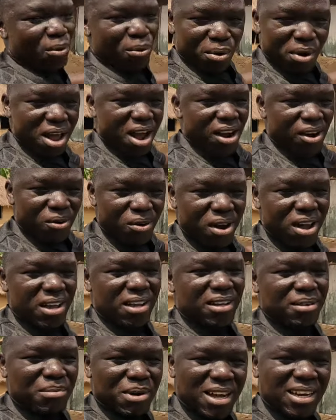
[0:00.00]
uh, we are
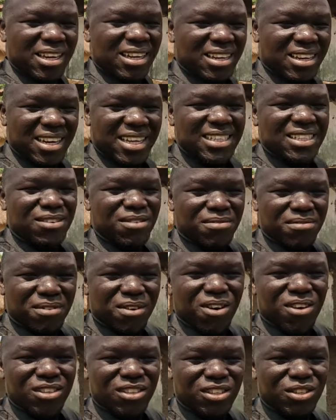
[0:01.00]
going by the grace of
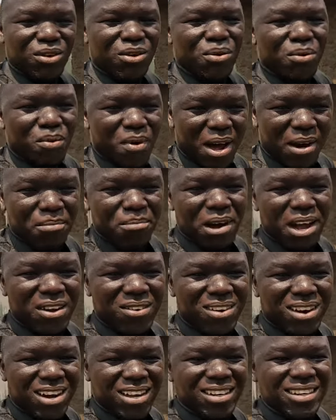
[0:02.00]
God. So one by
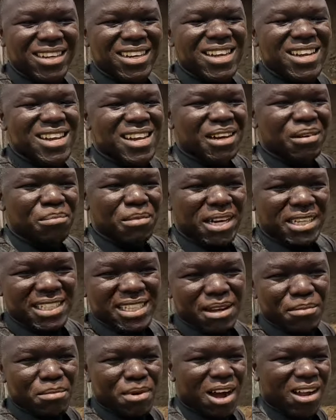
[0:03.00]
one
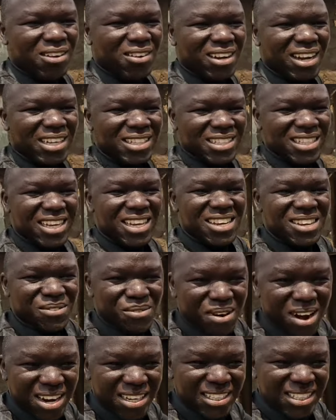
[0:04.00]
makes a bundle. I said
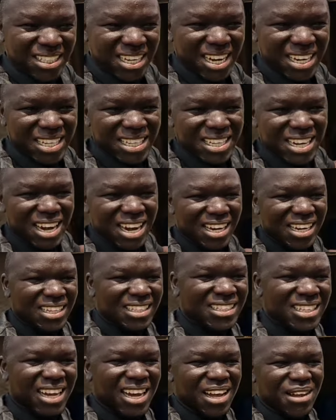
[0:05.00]
one journey at
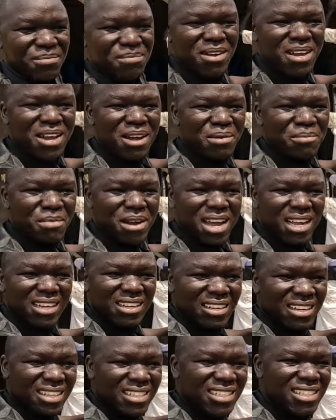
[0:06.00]
a time. Man,
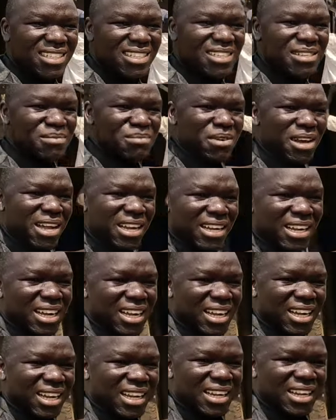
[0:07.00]
you can see, man.
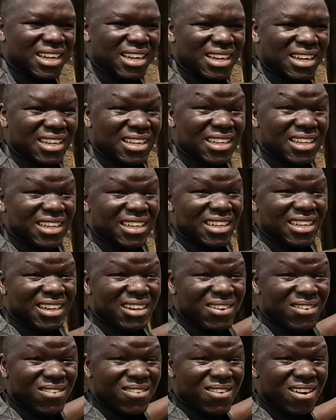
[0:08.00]

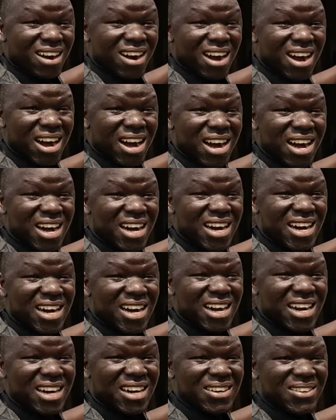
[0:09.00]

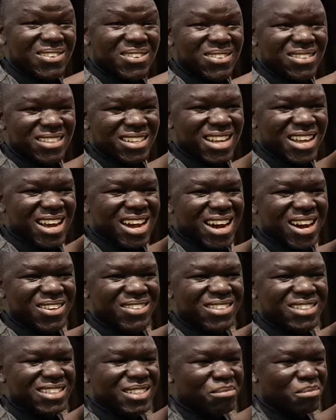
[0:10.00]
Wow, the
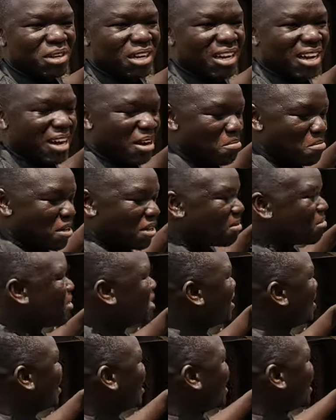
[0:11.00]
house is becoming,
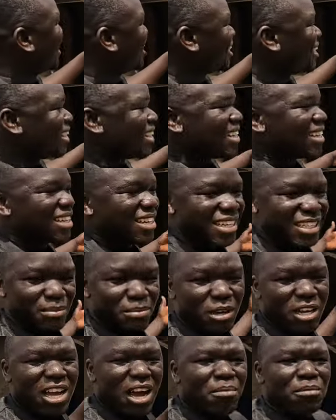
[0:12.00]
man,
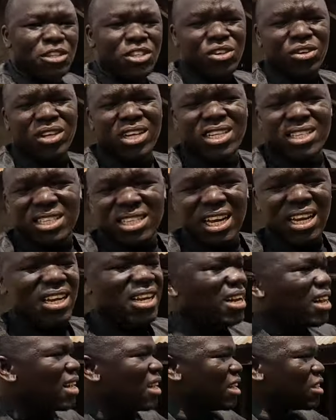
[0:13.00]
it's becoming. So
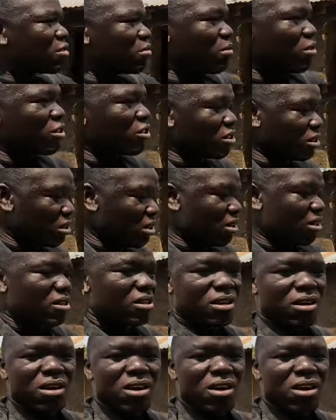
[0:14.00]
yesterday it was not